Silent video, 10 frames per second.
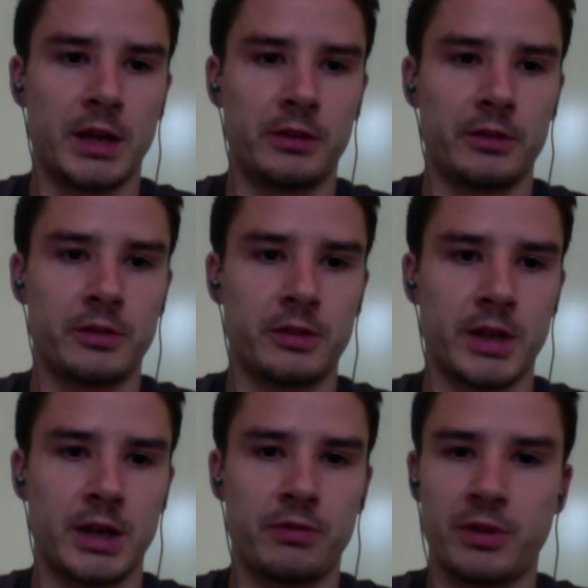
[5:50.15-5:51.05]
and
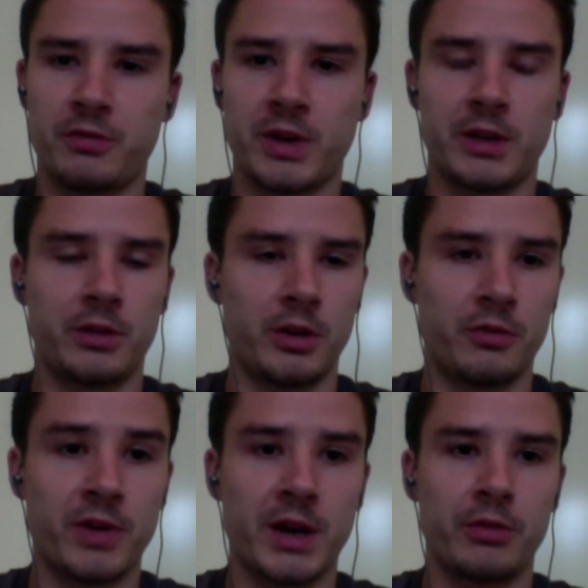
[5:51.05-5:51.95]
then if they find you
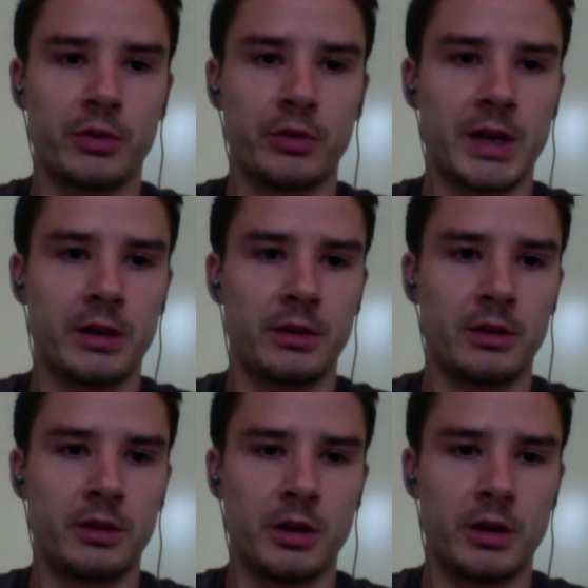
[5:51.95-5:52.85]
know five or
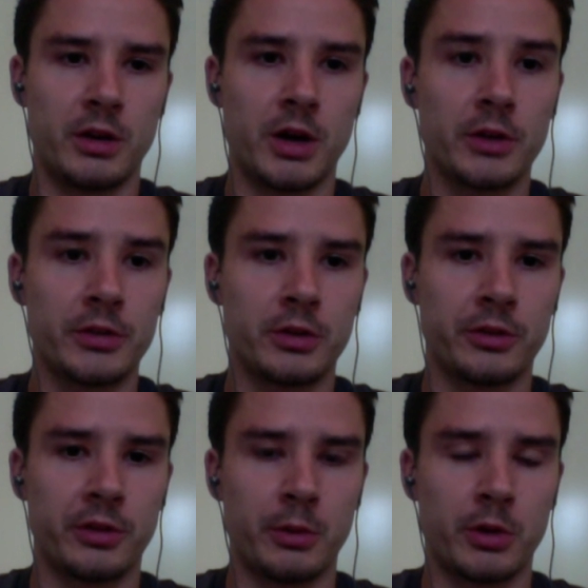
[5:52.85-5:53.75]
ten uh,
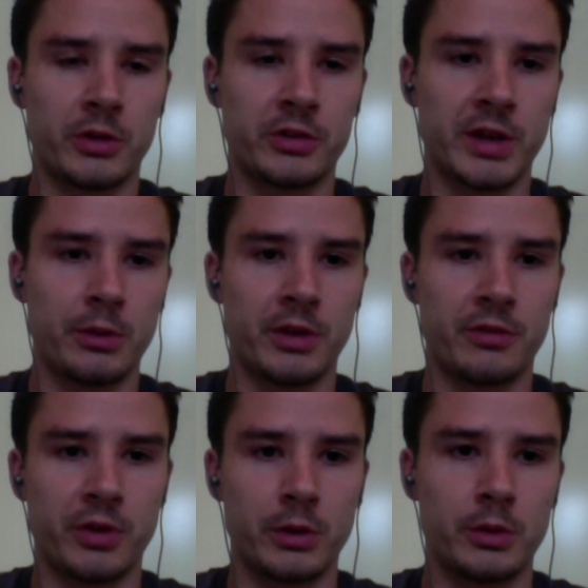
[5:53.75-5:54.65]
articles that they want to share with
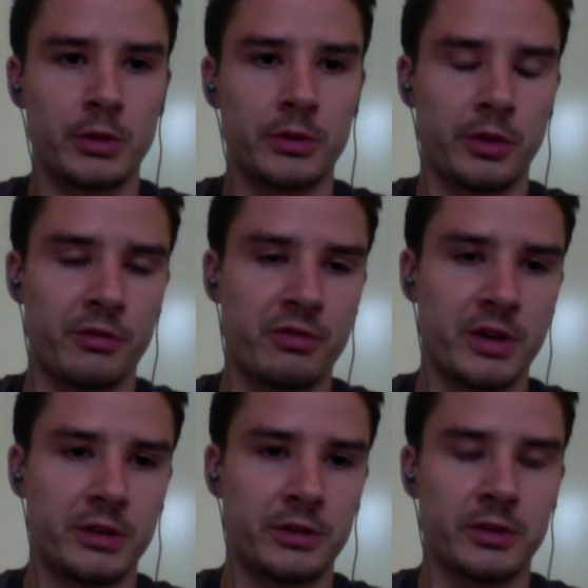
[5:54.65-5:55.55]
their followers or their
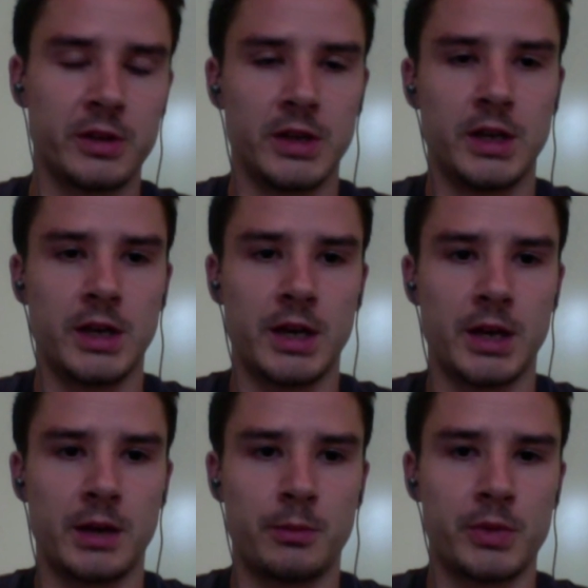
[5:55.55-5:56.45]
friends,
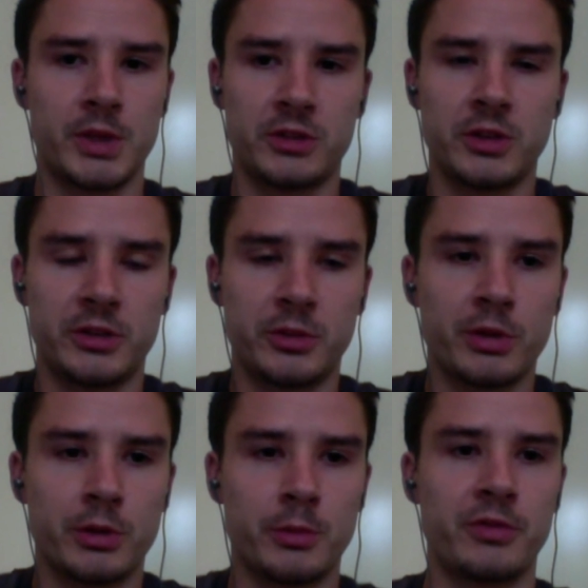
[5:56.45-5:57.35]
um, it's it's a
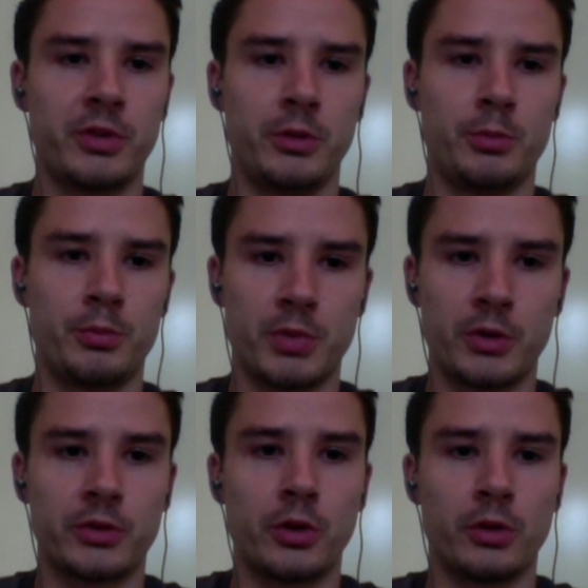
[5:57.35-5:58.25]
problem if you
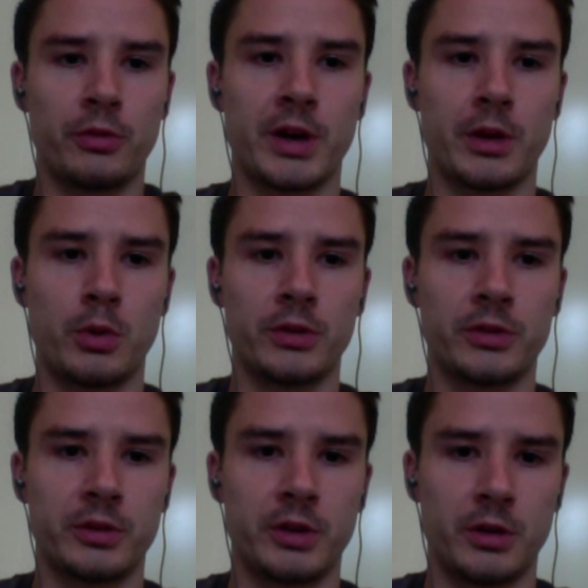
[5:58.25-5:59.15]
post all of that at
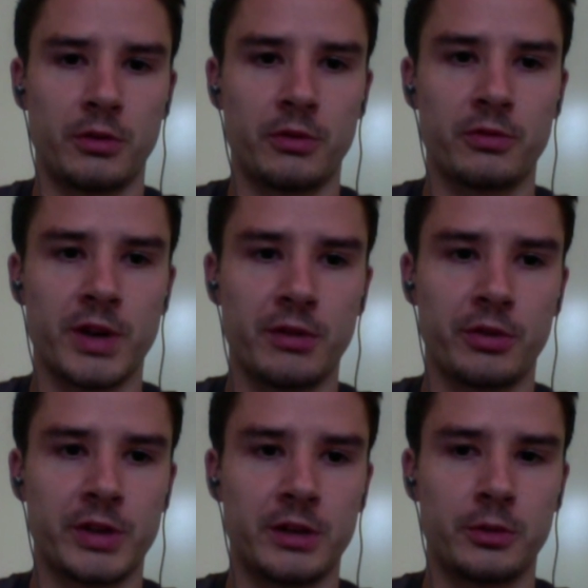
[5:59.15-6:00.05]
once. You know,
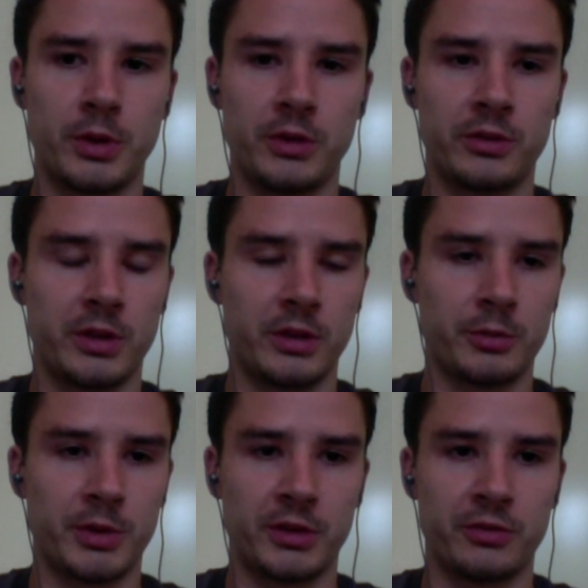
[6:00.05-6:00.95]
five or ten tweets in the
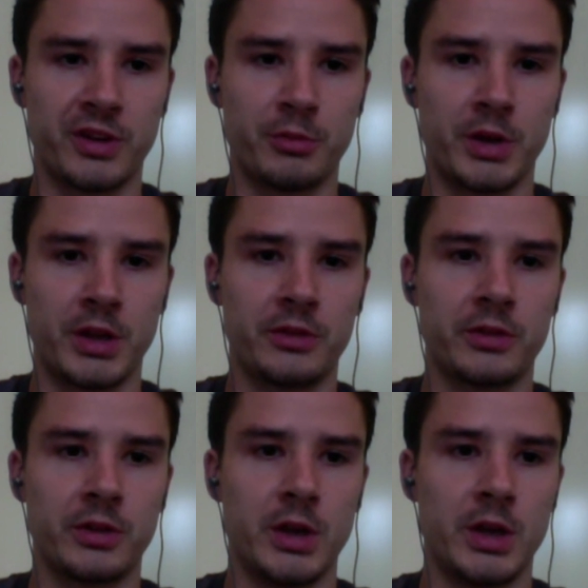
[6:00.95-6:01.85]
space of five
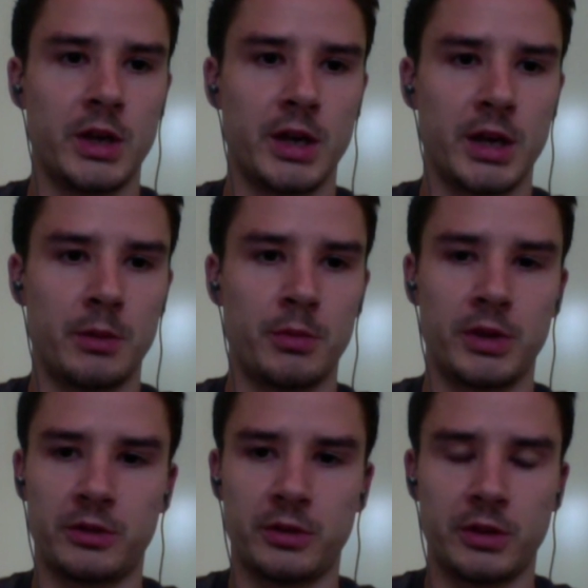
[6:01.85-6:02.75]
minutes
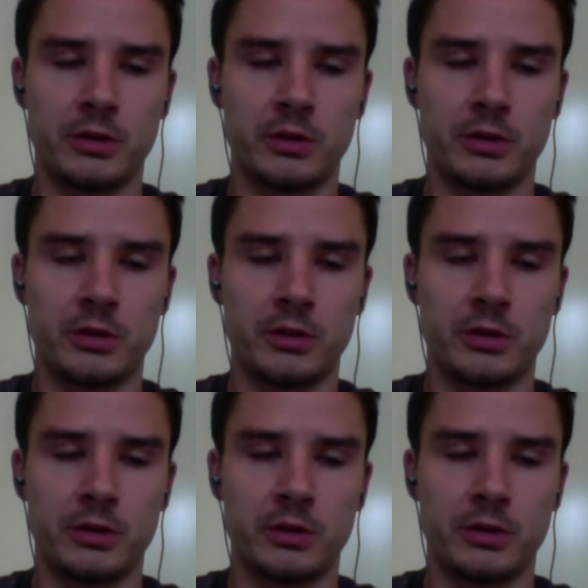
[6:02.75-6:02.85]
um, is